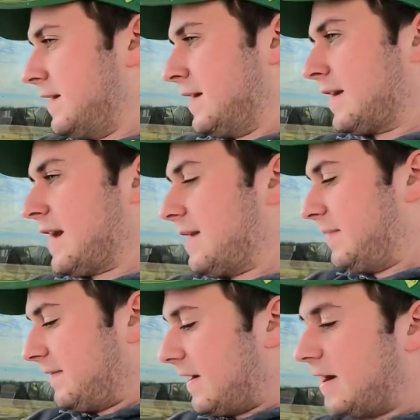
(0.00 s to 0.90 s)
got to be
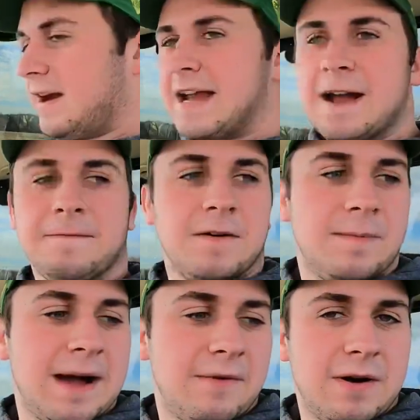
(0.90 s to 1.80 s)
very careful
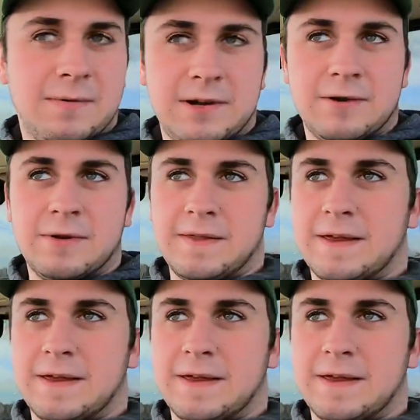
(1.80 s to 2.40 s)
about what we do with it.